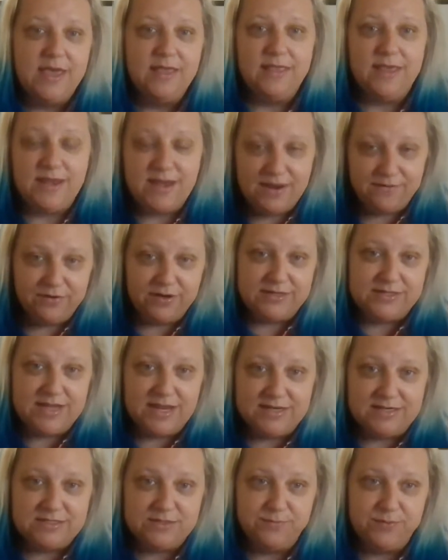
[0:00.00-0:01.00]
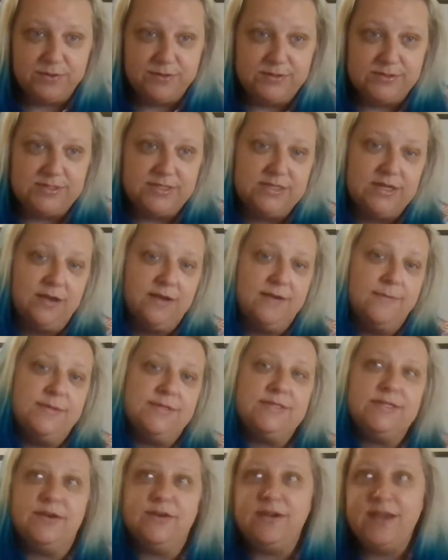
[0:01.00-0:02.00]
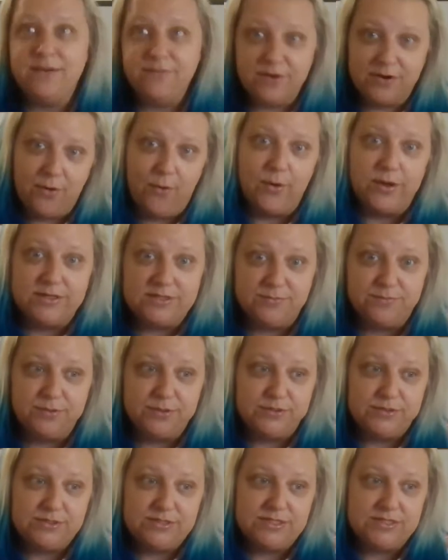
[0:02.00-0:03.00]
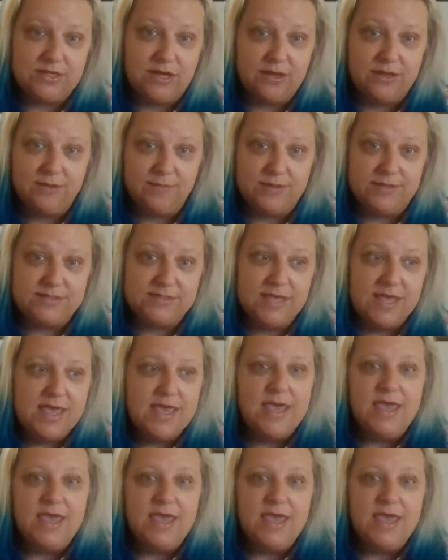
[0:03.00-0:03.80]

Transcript: They never intended to produce the documents. They're never going to produce the documents.